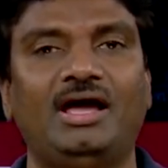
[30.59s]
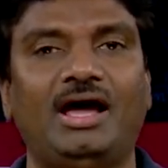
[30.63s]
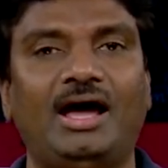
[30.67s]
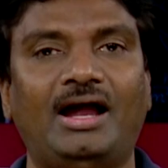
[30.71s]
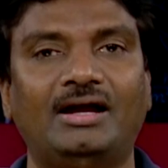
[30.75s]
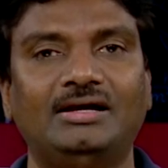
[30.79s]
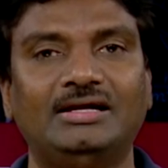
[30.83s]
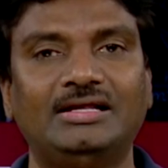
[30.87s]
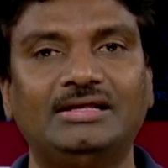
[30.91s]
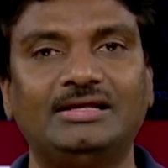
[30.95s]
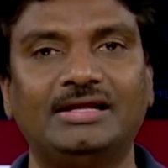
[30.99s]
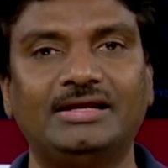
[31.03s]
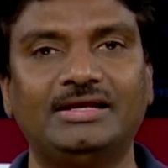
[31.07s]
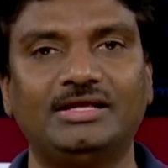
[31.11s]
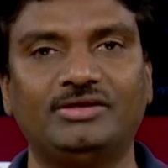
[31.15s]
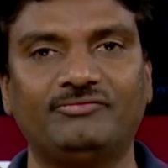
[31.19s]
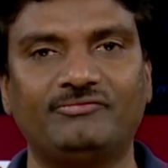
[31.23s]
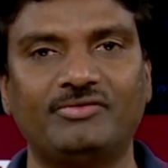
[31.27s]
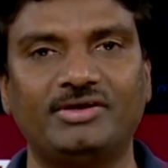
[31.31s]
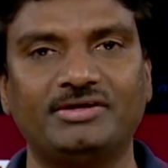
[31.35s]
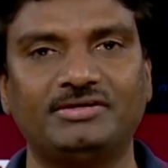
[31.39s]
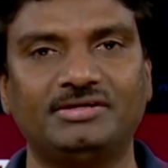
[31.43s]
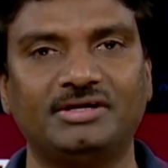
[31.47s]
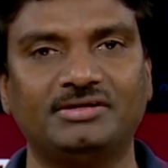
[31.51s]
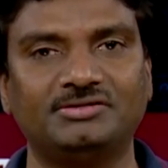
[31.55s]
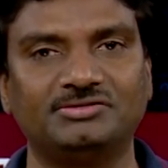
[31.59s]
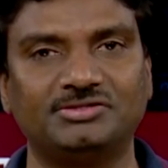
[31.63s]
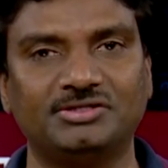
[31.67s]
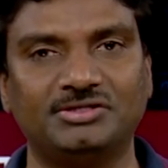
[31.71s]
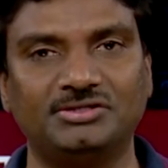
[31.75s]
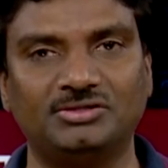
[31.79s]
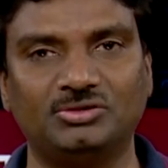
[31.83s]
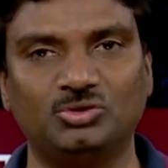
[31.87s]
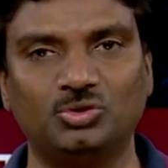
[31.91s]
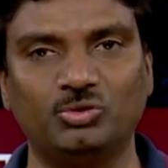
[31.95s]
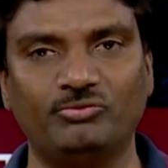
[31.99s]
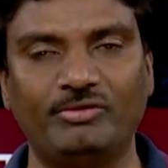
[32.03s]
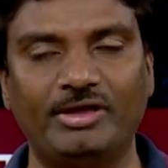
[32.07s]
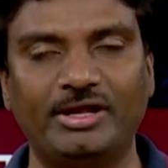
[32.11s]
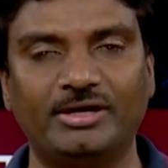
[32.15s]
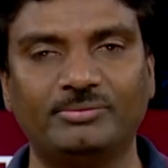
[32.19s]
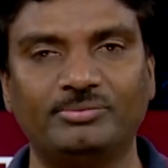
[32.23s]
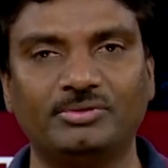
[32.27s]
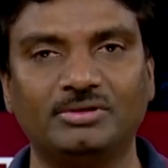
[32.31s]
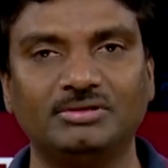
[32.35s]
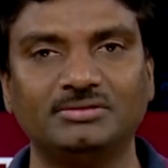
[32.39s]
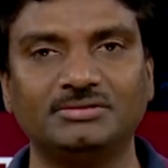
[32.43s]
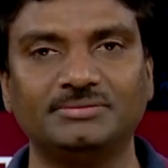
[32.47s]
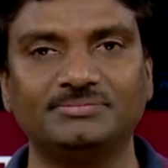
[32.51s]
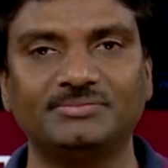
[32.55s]
and linear equations in two
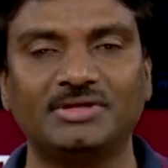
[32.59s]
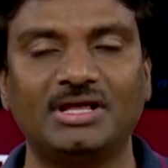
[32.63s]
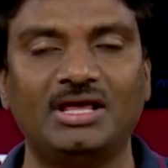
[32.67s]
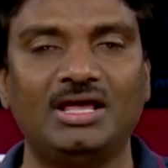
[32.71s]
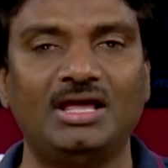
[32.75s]
variables